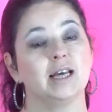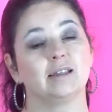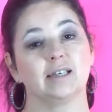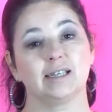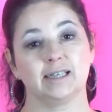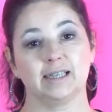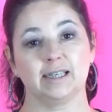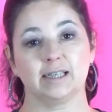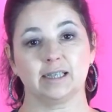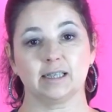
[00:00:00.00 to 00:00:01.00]
this
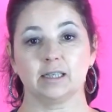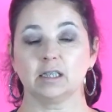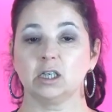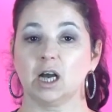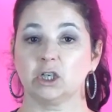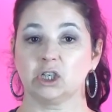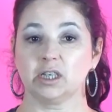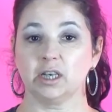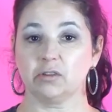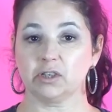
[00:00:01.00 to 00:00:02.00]
is not
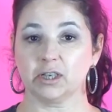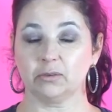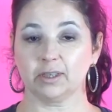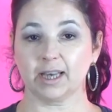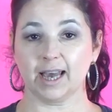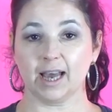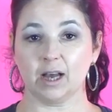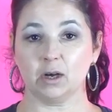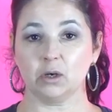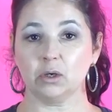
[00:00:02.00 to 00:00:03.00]
just another Southern
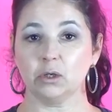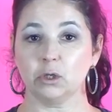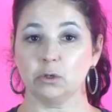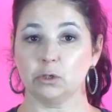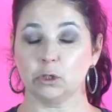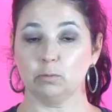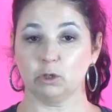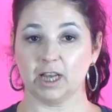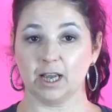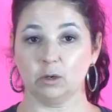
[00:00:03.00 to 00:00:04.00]
Gal YouTube
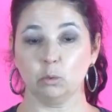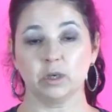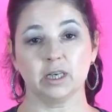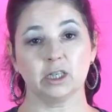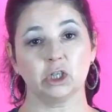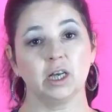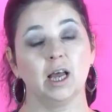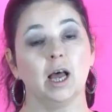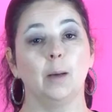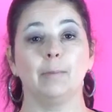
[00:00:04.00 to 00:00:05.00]
channel, which
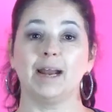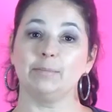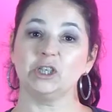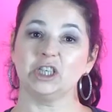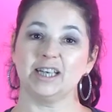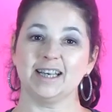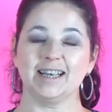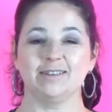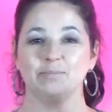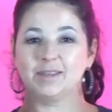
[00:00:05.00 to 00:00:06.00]
my name is Jenny.